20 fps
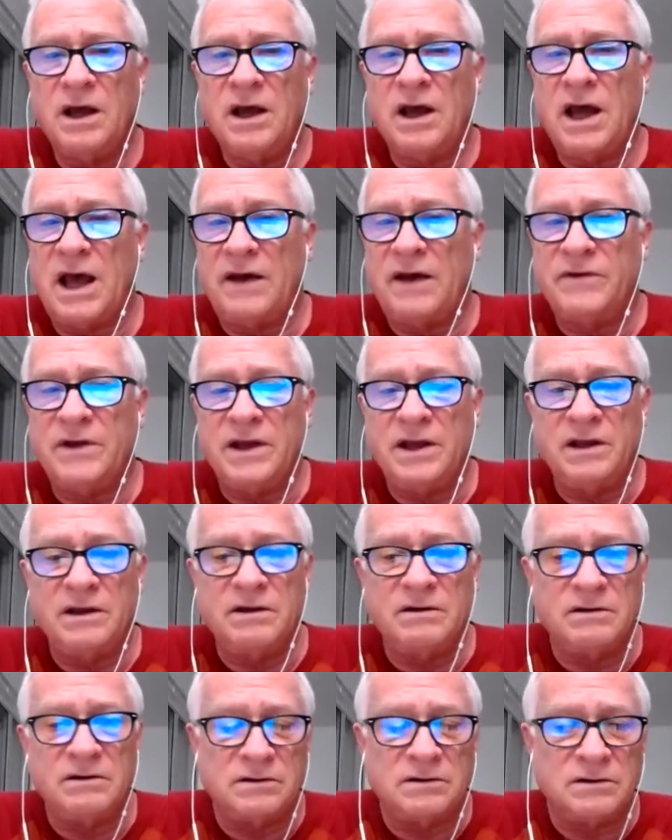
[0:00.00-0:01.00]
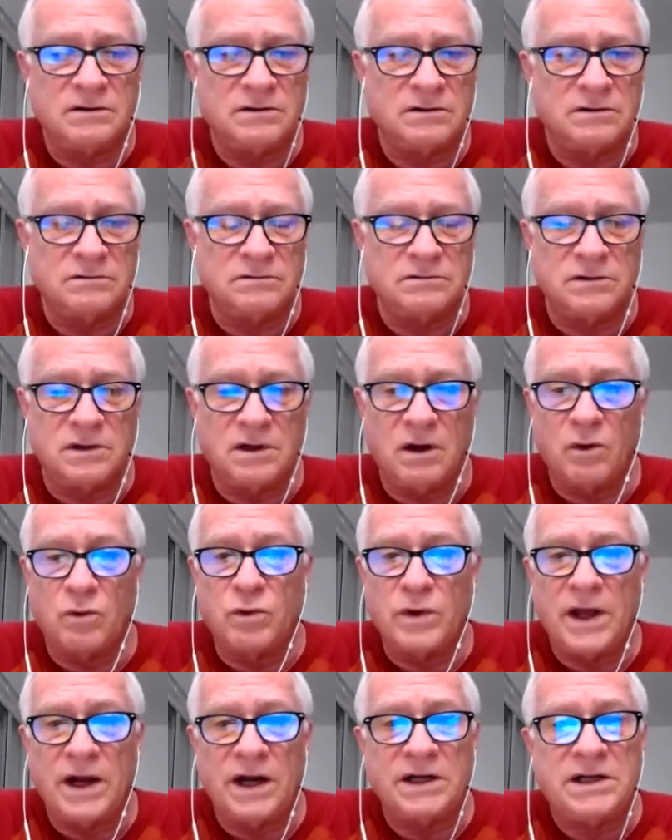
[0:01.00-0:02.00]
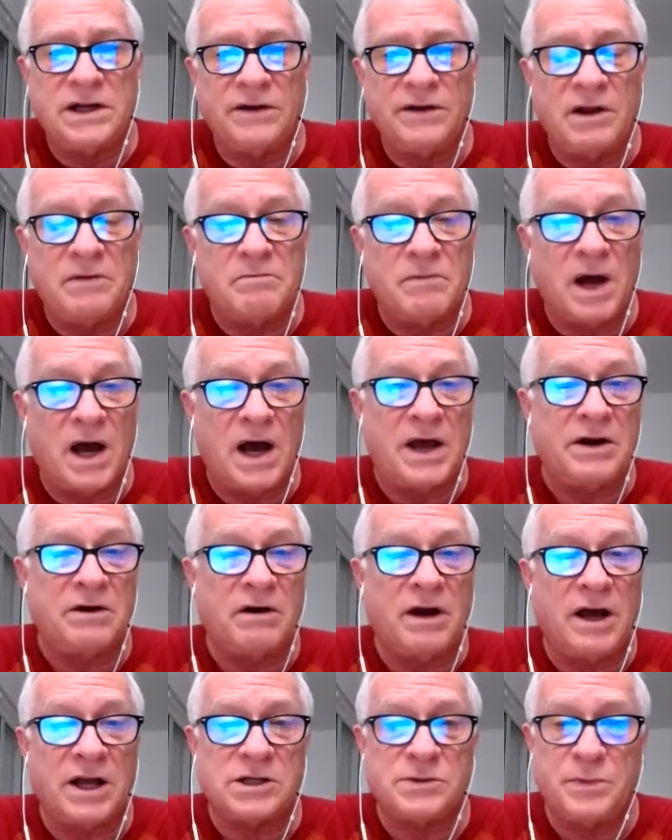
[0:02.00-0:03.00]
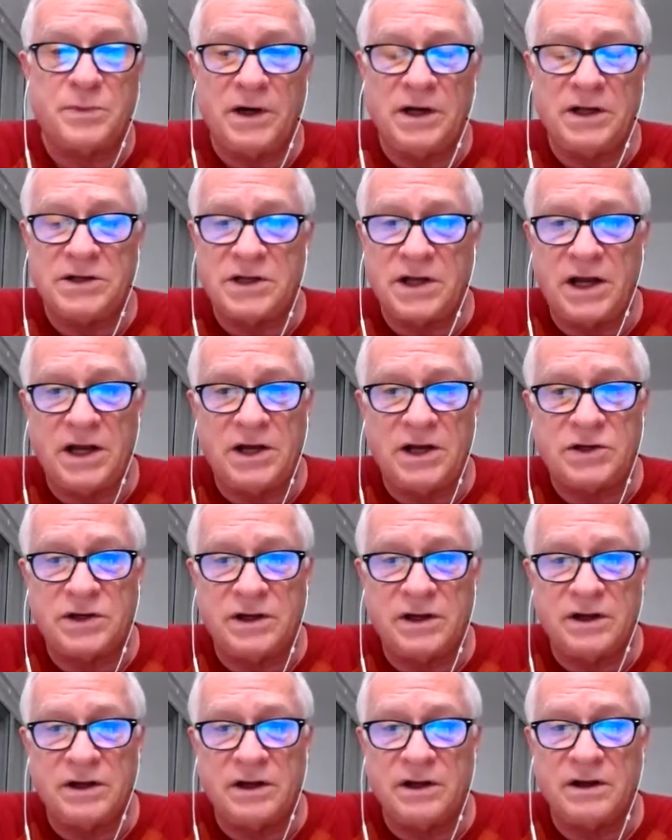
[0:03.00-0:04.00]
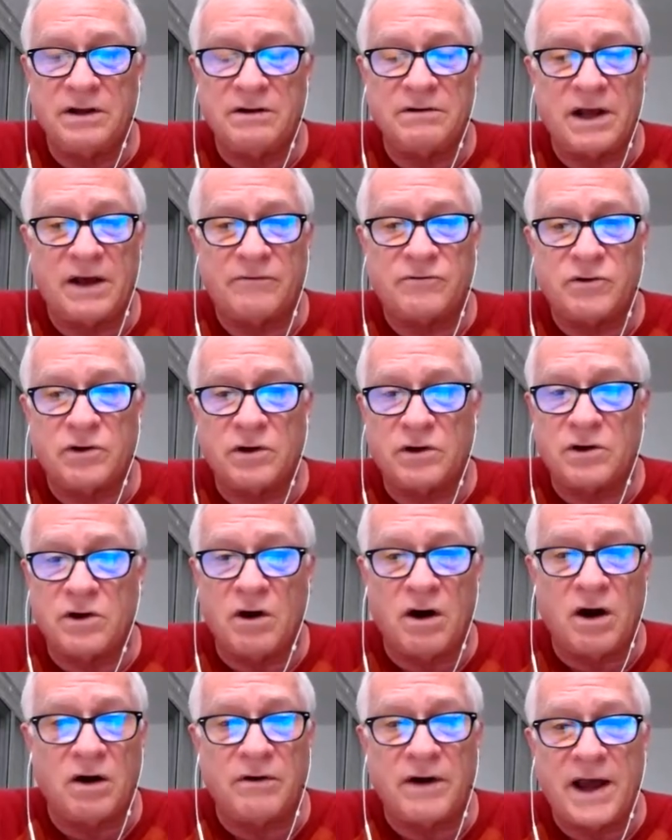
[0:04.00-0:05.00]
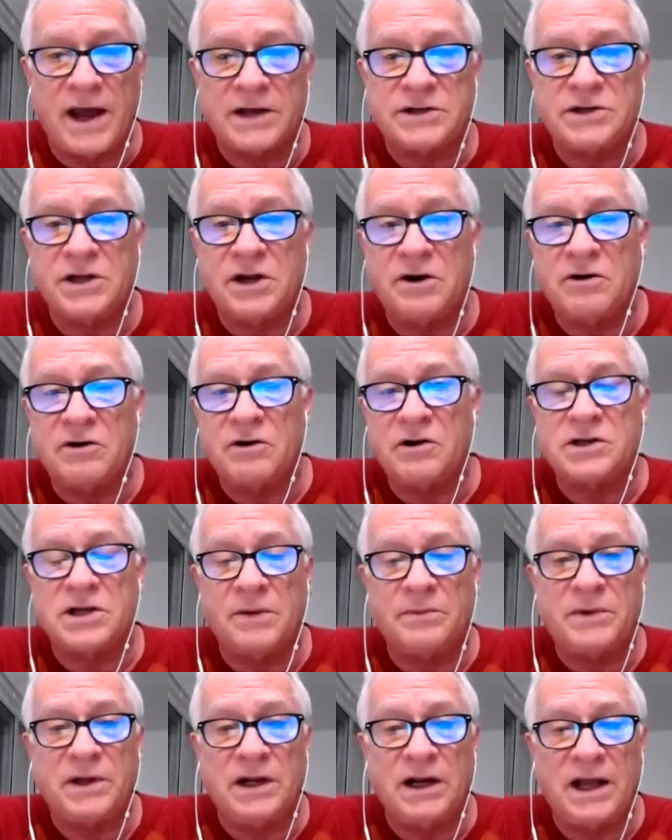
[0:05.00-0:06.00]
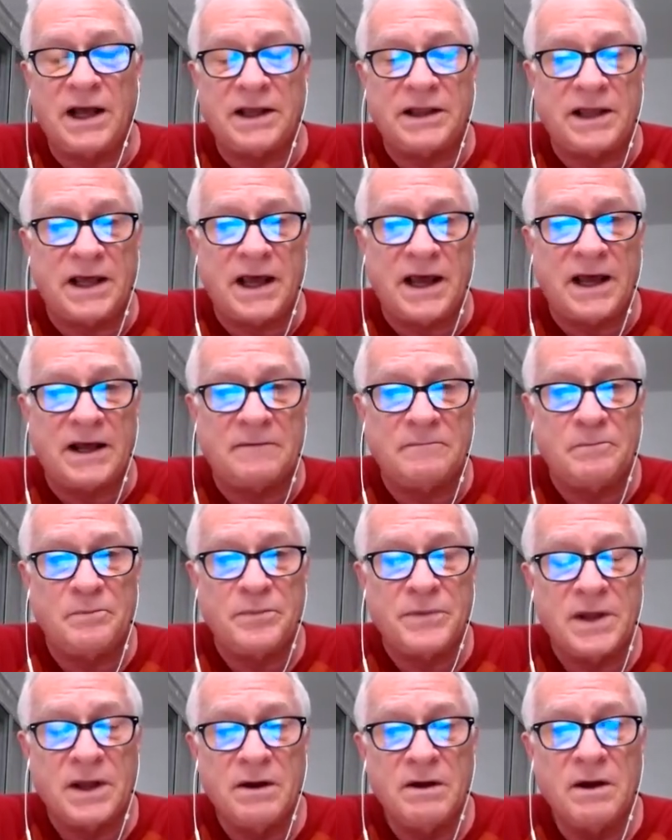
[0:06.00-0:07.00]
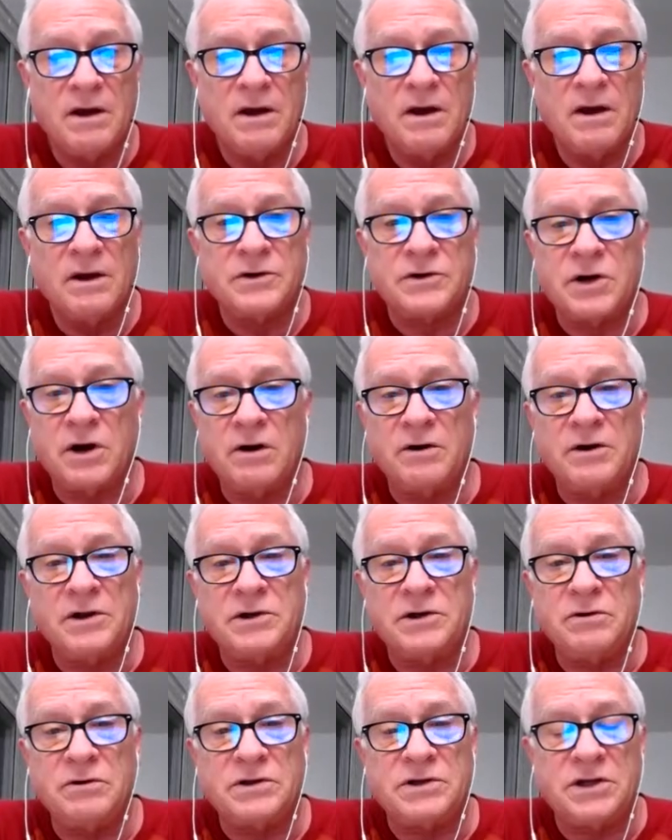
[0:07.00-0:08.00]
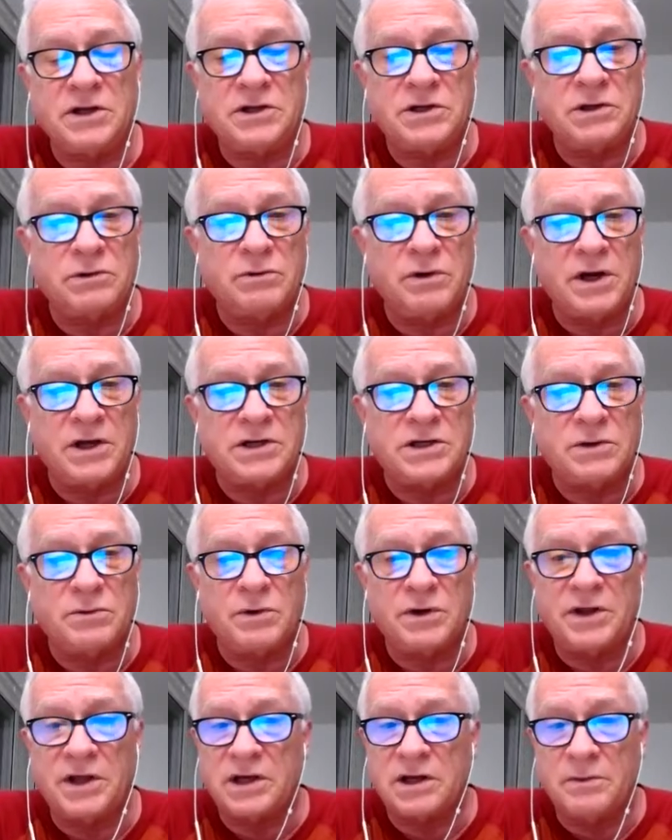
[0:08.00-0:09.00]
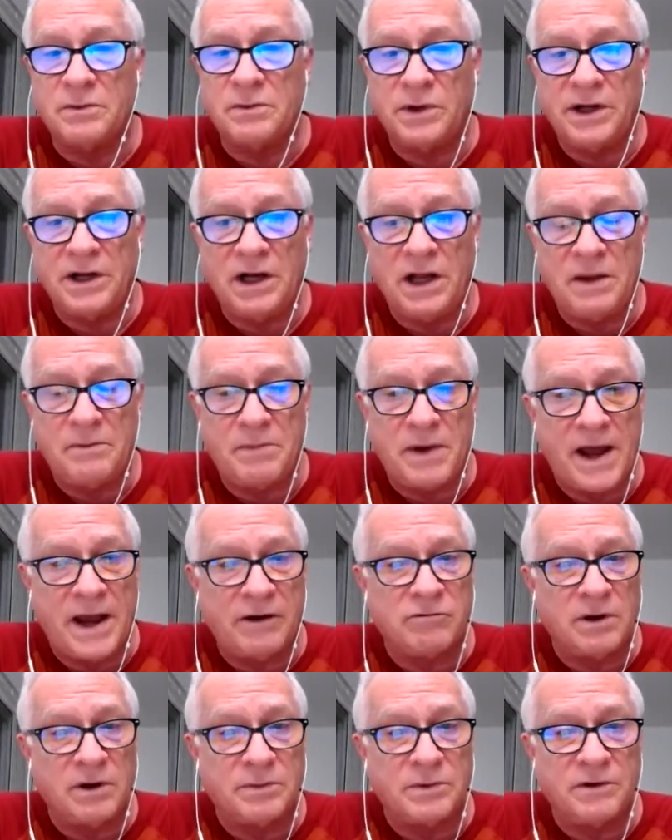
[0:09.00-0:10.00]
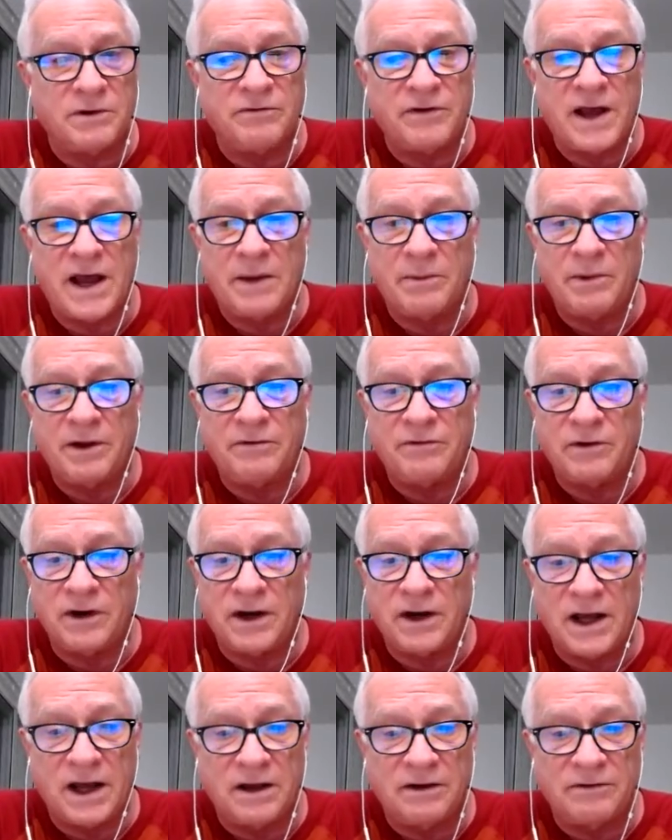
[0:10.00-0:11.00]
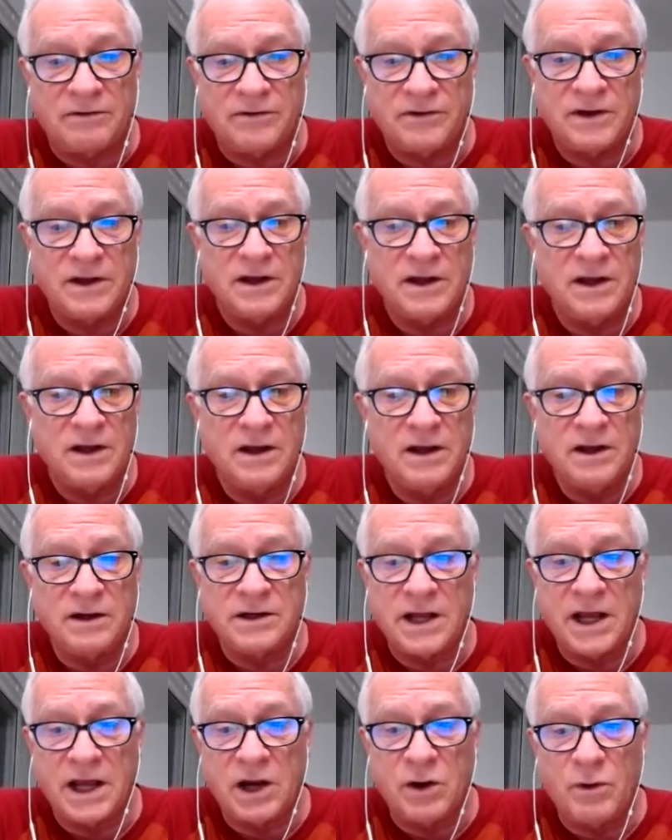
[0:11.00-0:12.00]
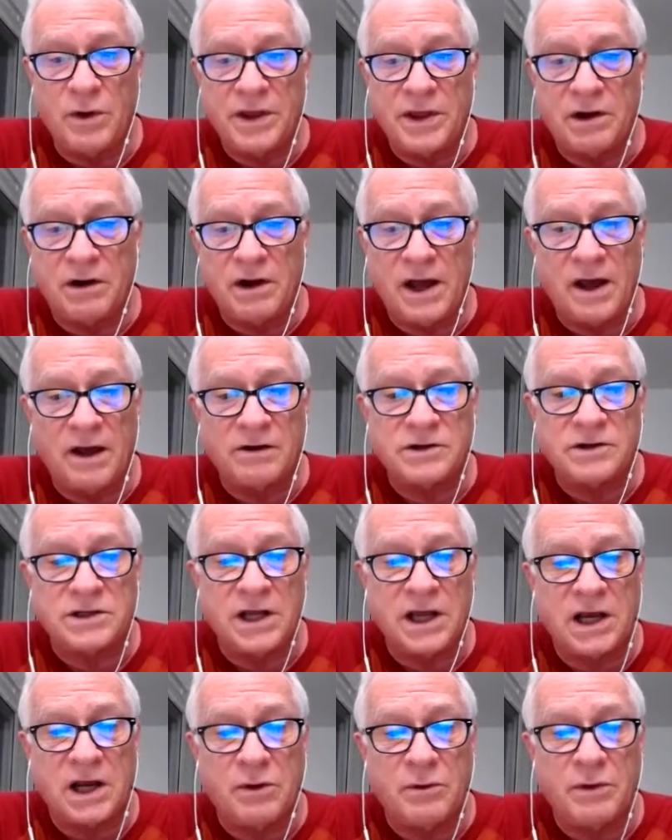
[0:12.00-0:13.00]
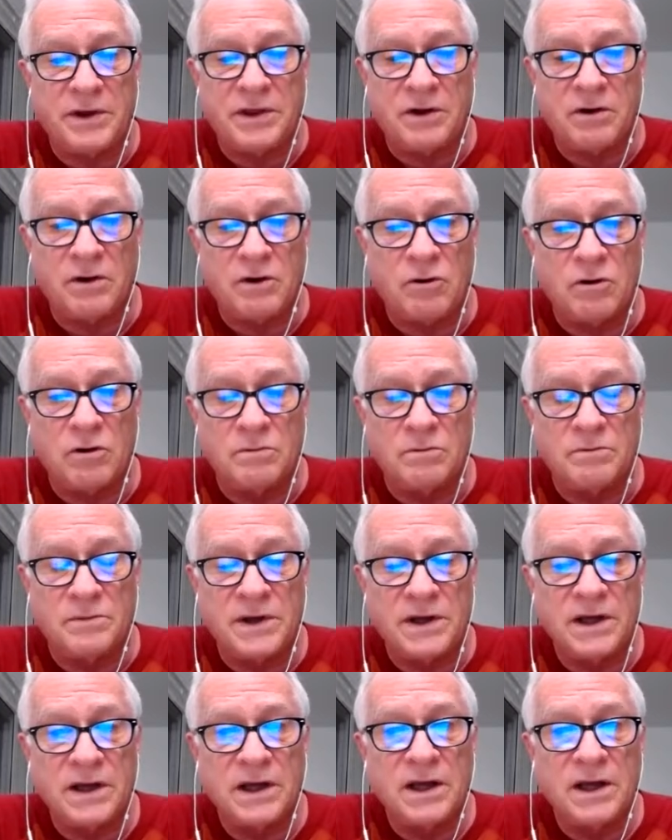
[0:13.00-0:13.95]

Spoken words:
having a relatively minor hospitalization after a car accident or something like that turn into a situation where they completely bankrupt a family for life, take away their house, take away their home,